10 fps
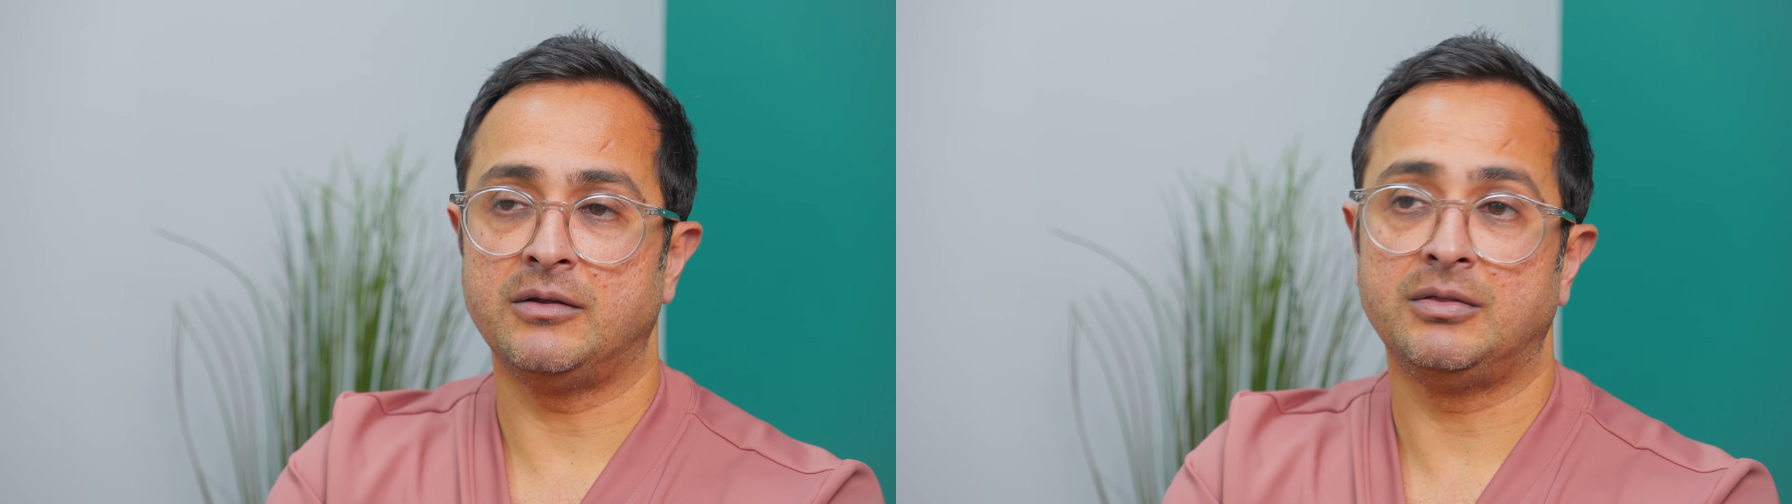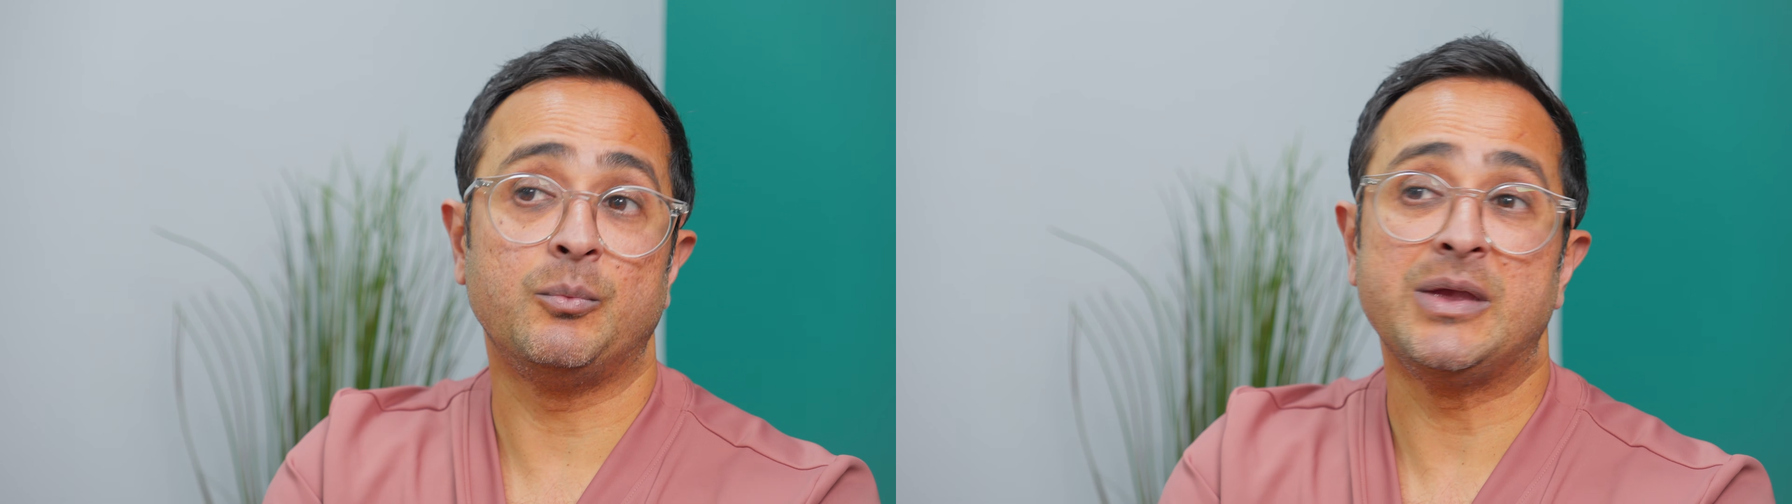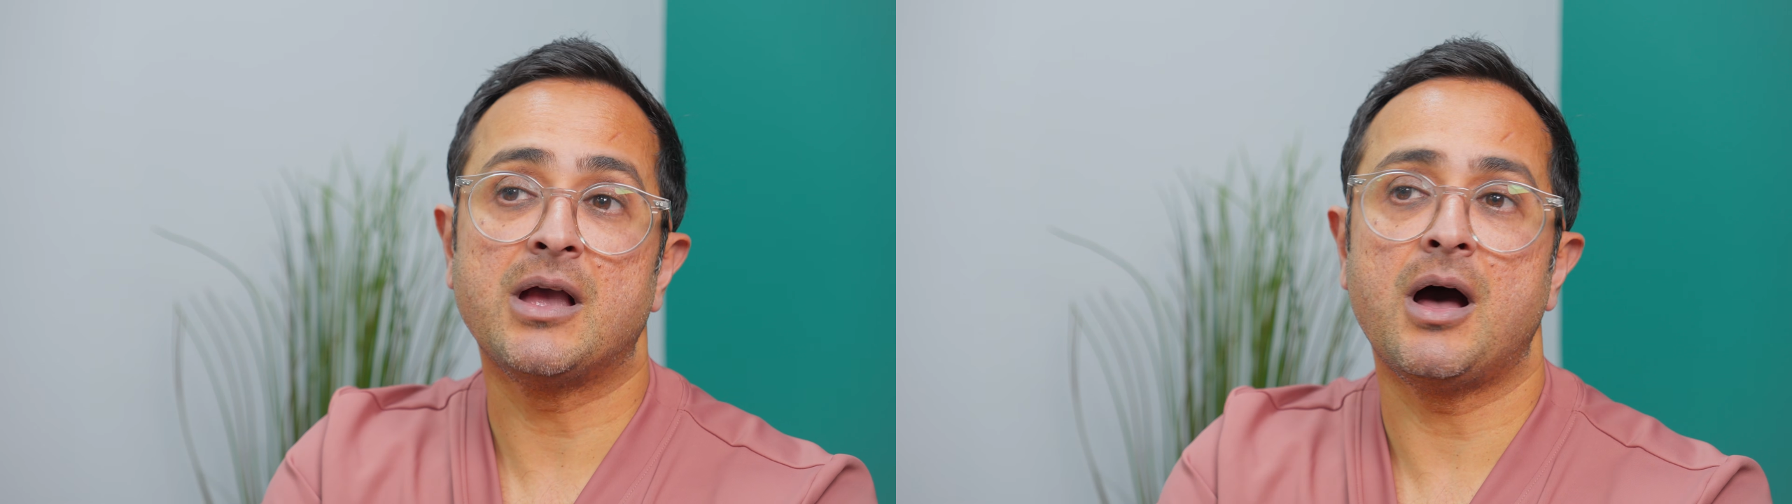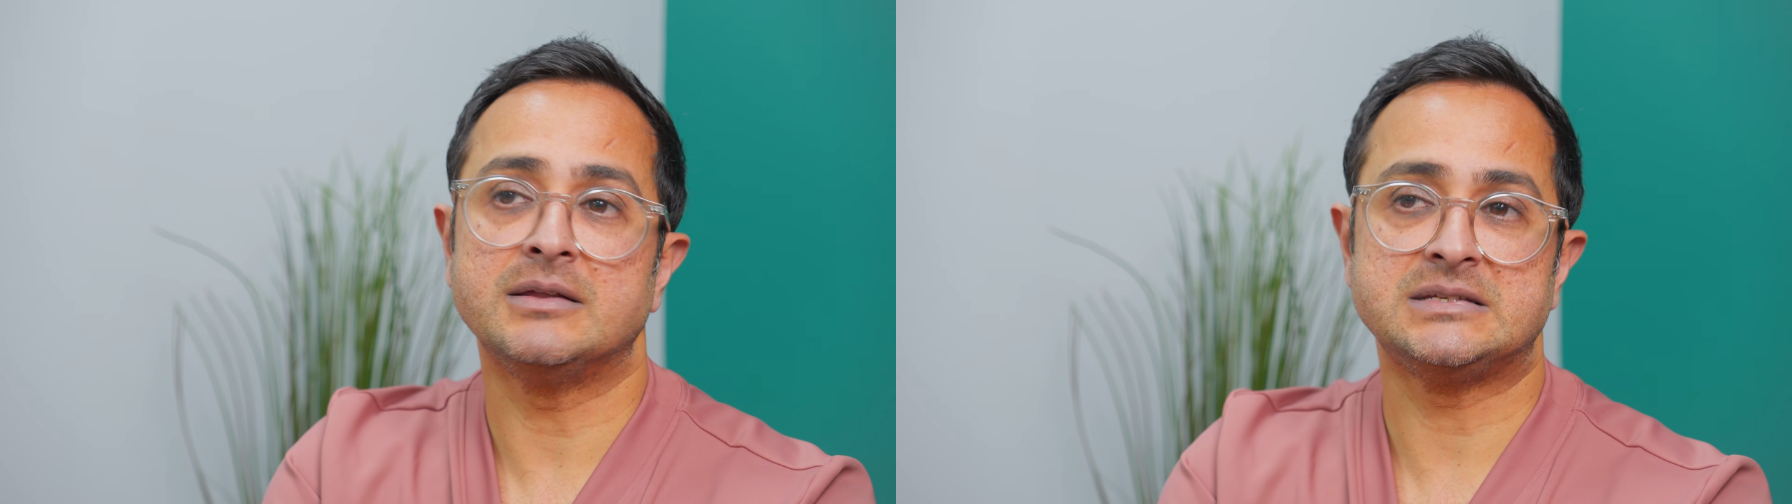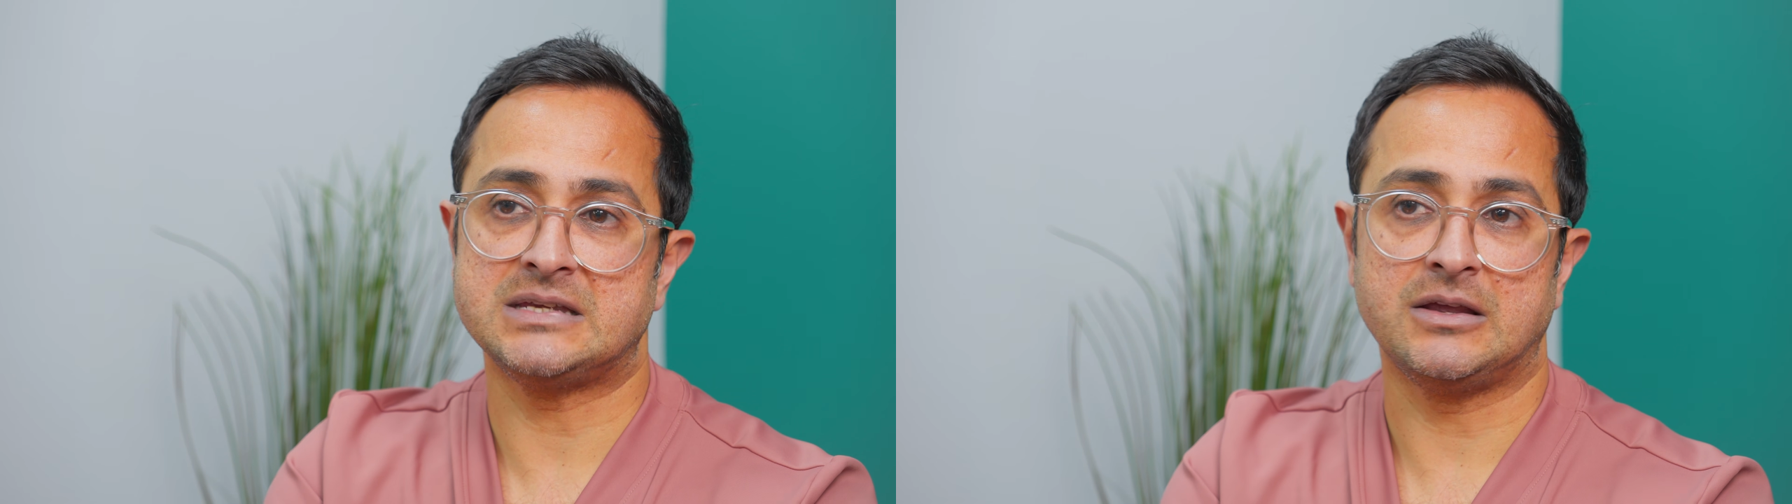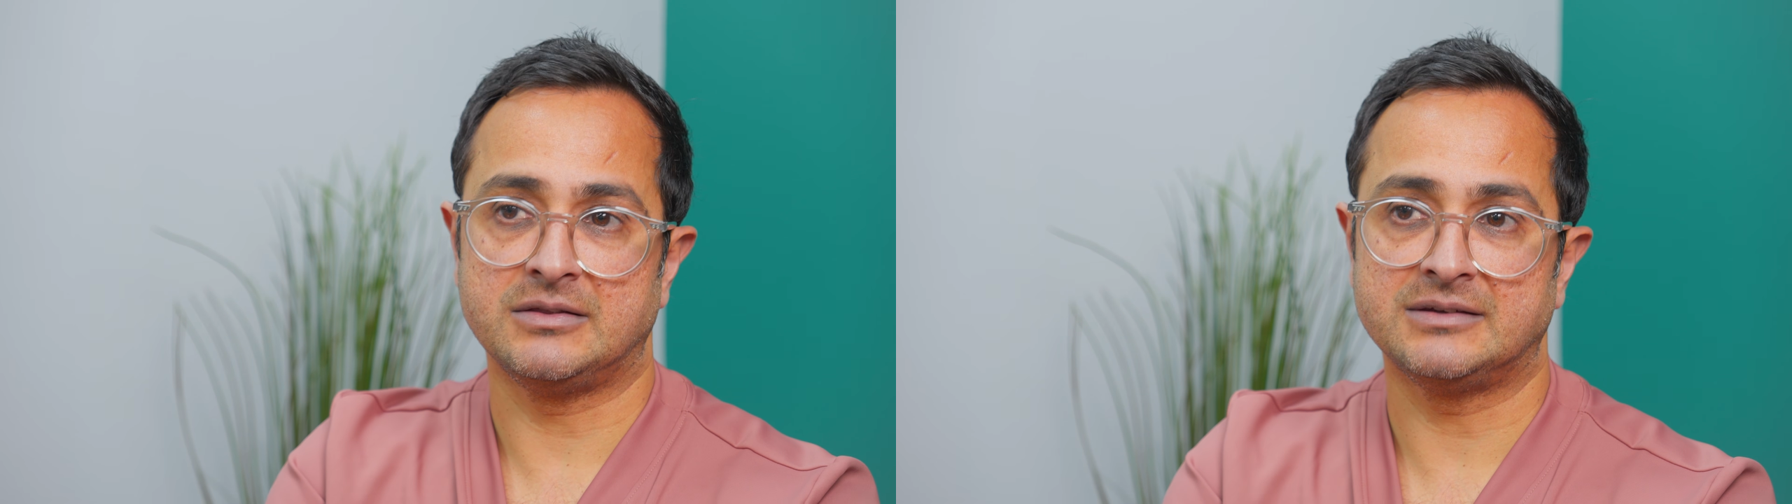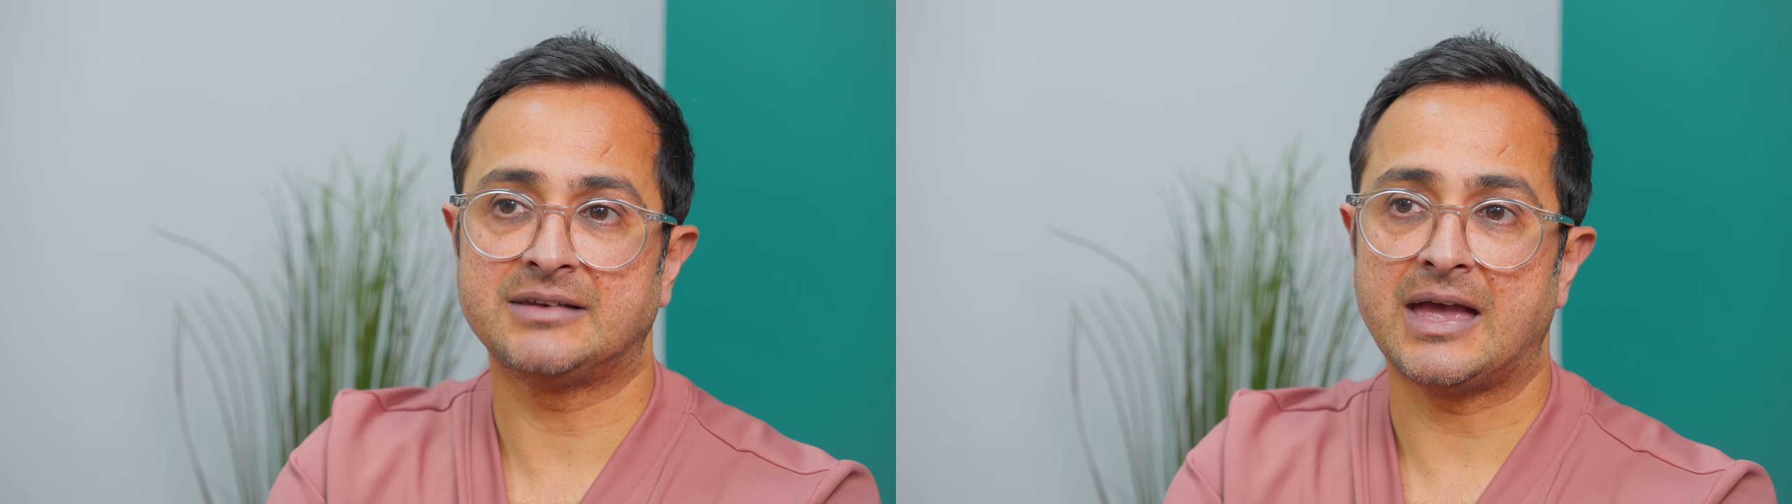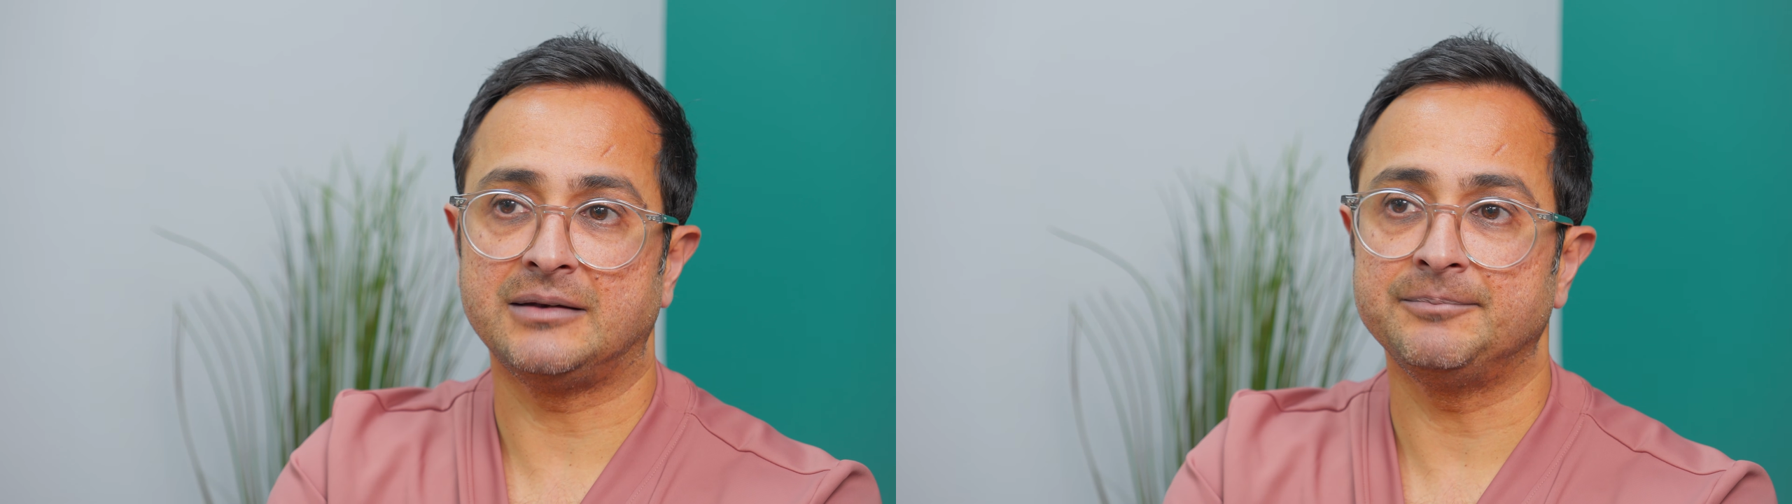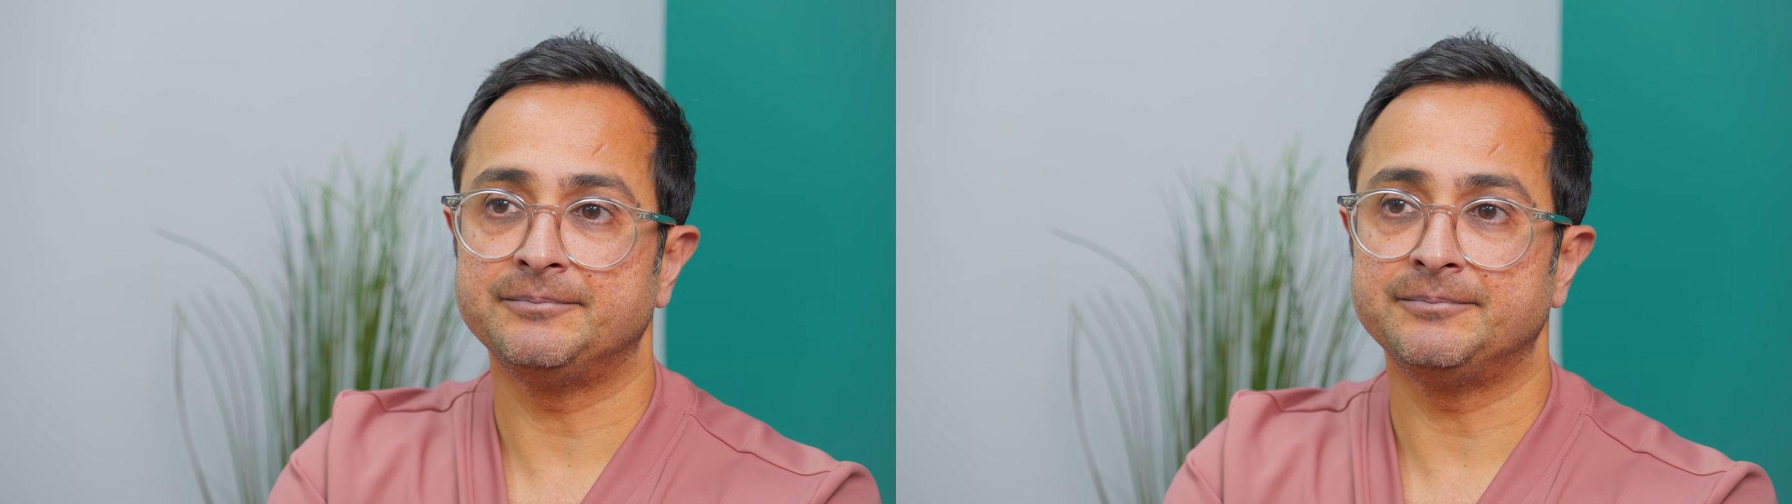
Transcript: that we can't see in the scan.